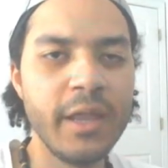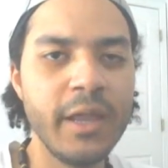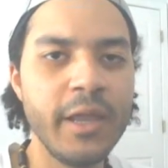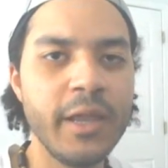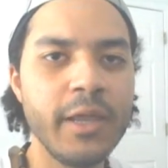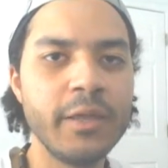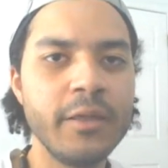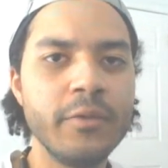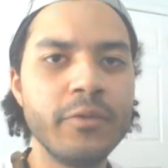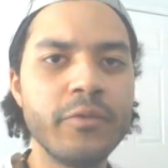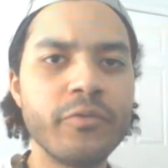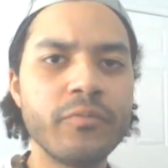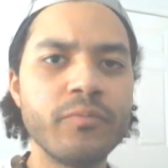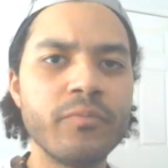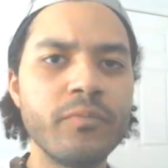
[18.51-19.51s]

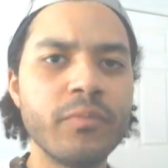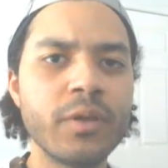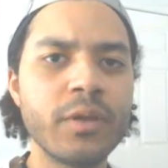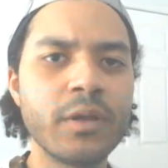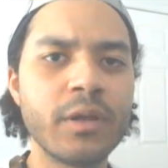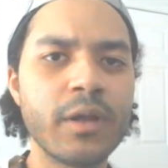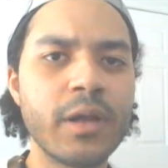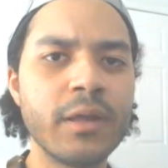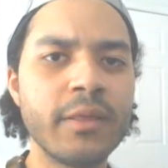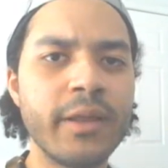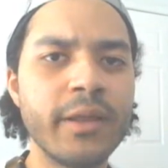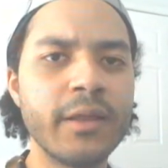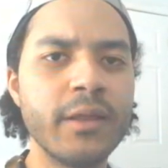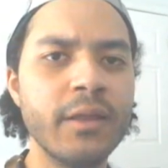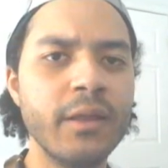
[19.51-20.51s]
and kind of
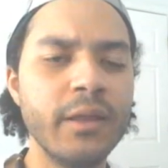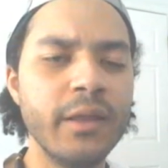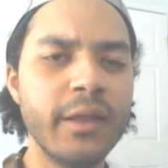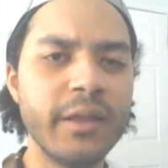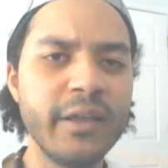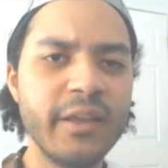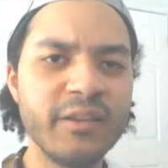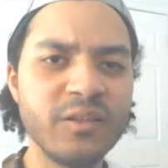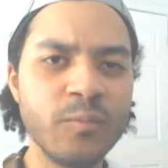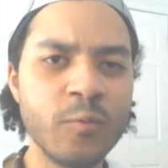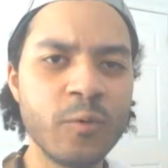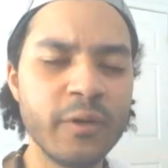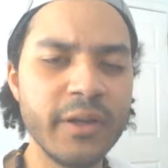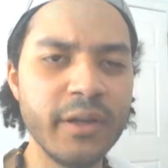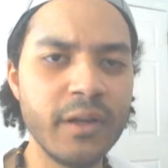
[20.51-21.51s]
like it gives
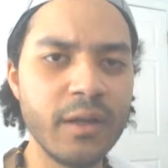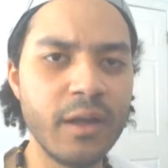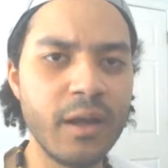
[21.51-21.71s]
more